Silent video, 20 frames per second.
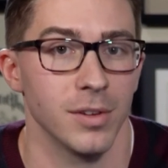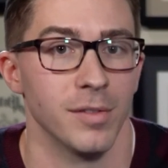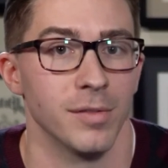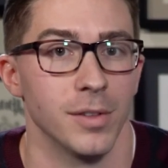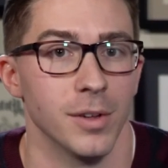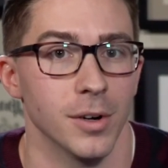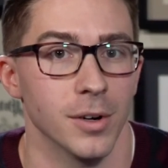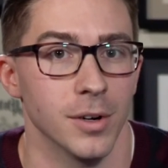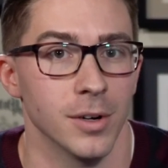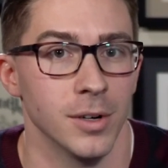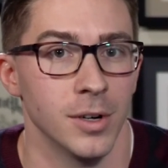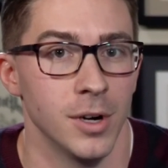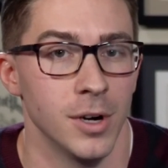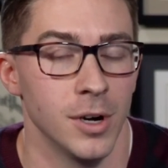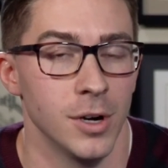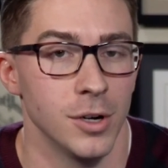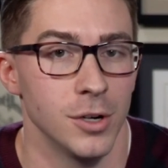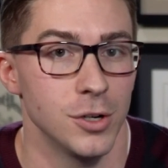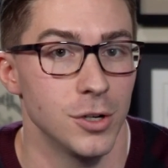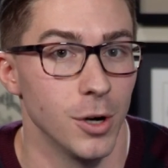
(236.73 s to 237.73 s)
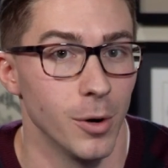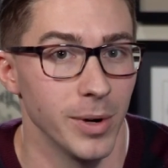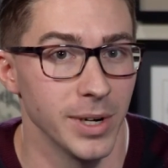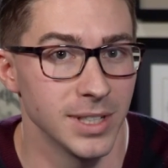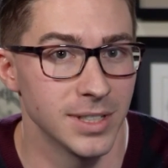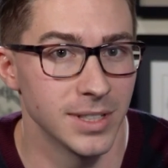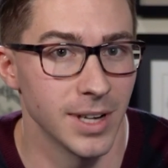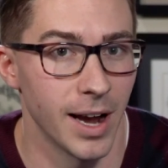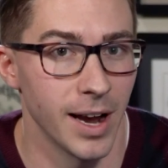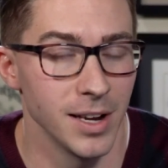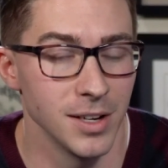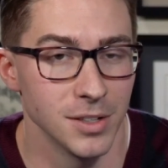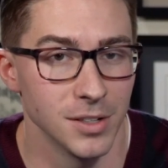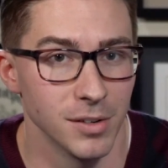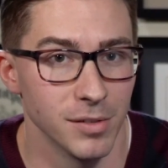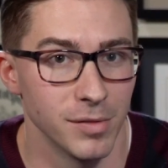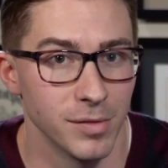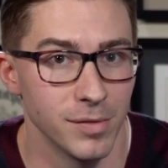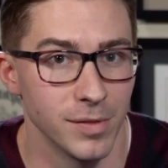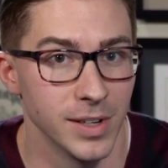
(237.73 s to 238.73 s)
If they're showing signs
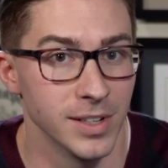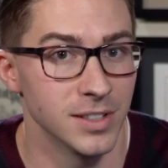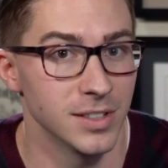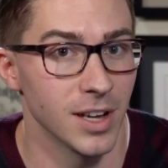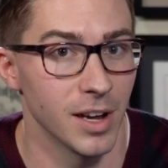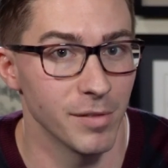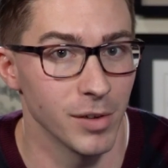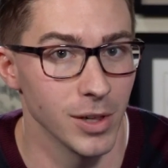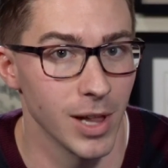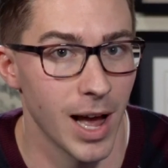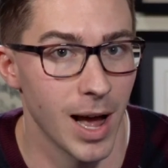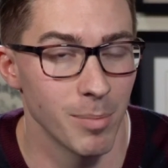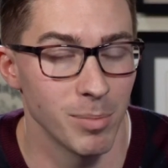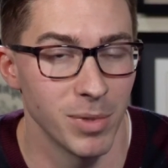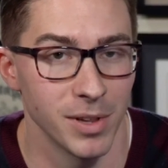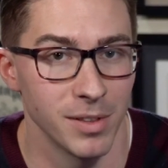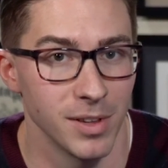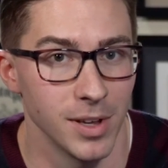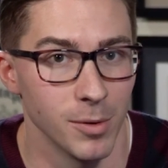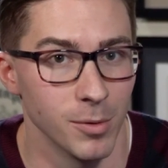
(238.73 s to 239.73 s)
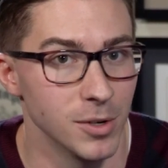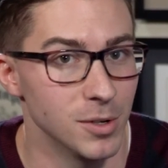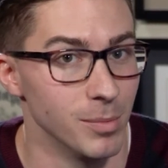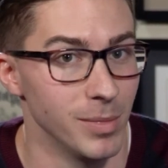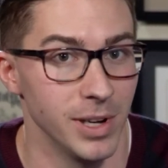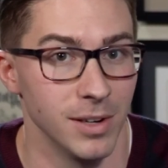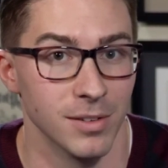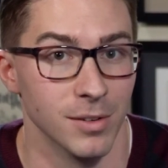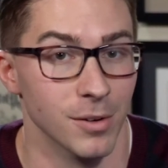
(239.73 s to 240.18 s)
of encephalopathy, which means